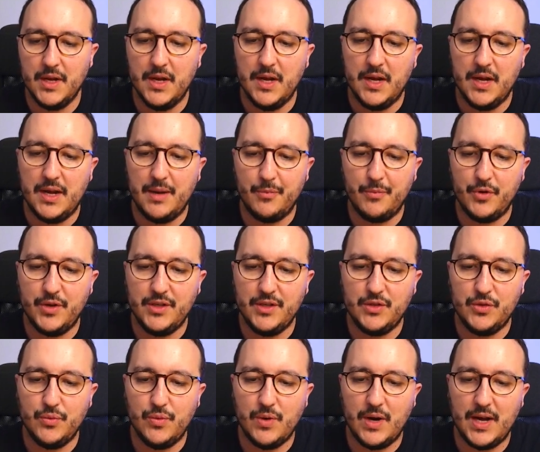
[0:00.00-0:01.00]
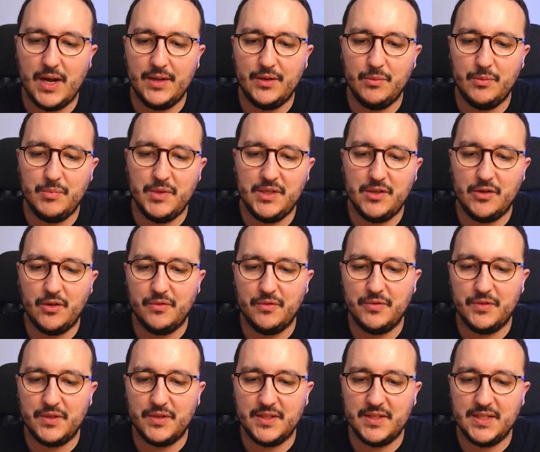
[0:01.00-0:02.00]
I'm going to add a bit
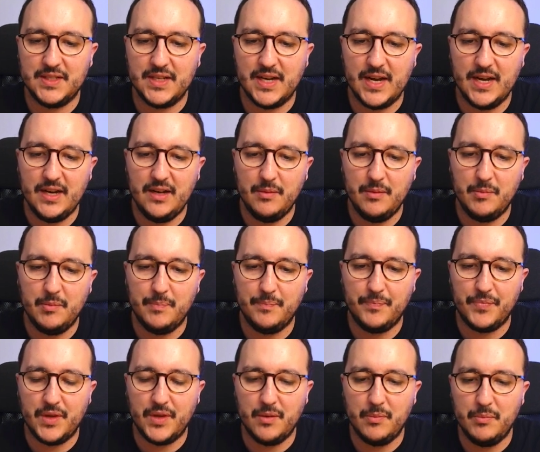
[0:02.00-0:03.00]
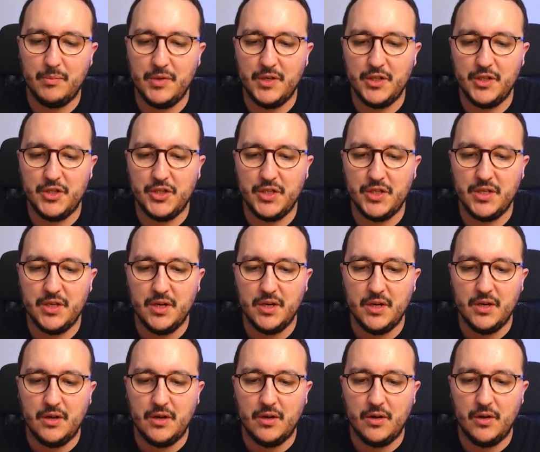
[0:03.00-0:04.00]
of style and BG
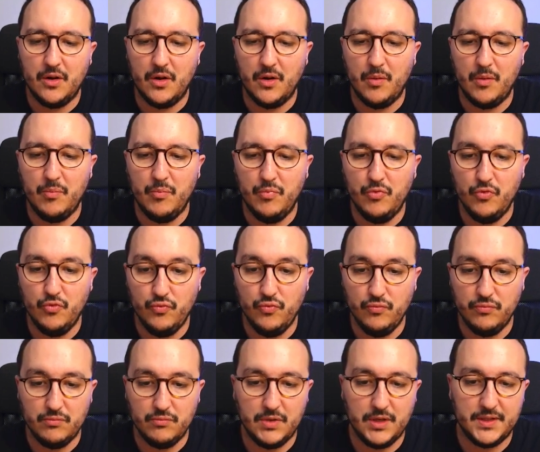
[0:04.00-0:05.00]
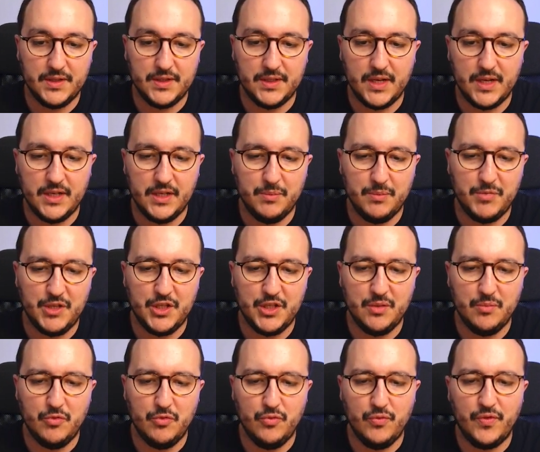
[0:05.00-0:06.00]
blue, let's say
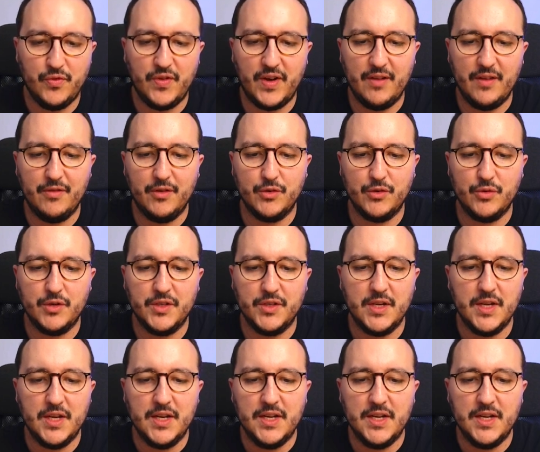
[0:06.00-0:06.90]
BG blue 500,